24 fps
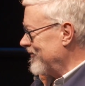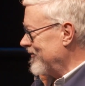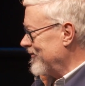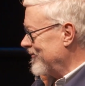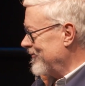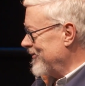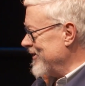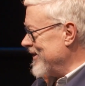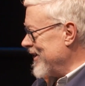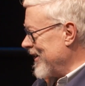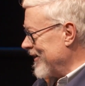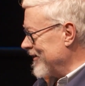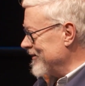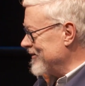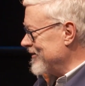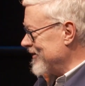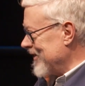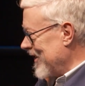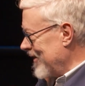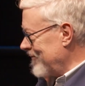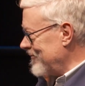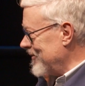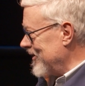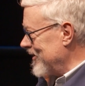We got a
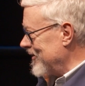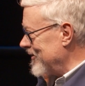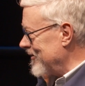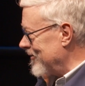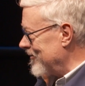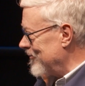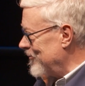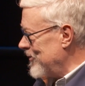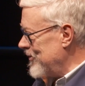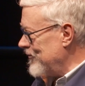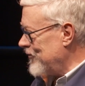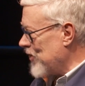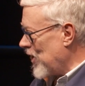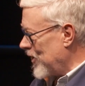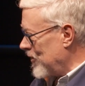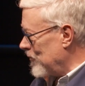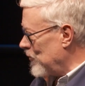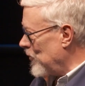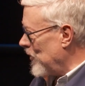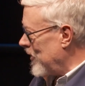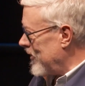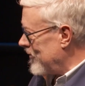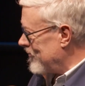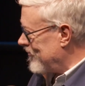job to do. We've got a
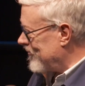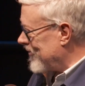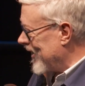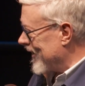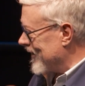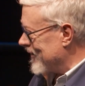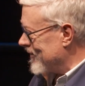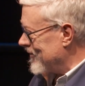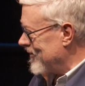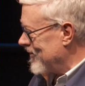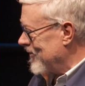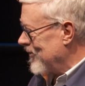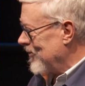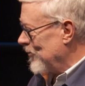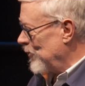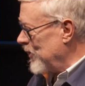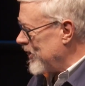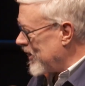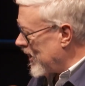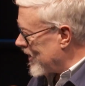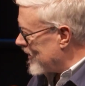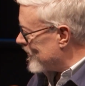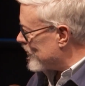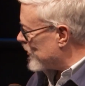war to fight. We
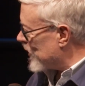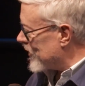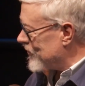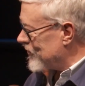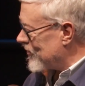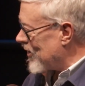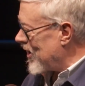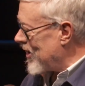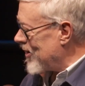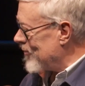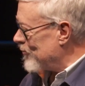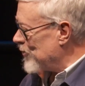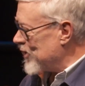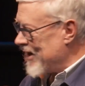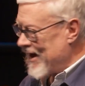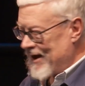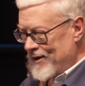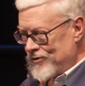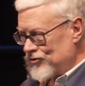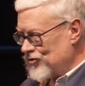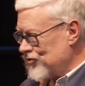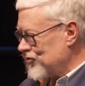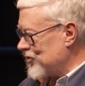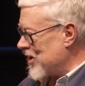got to press on. We
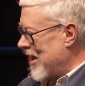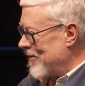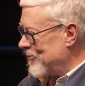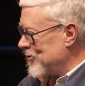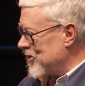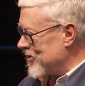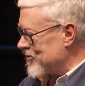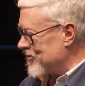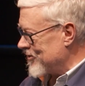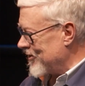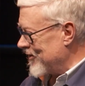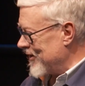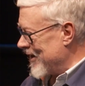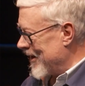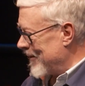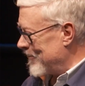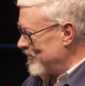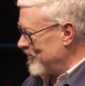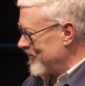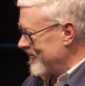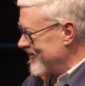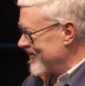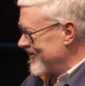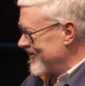can't stop because of them.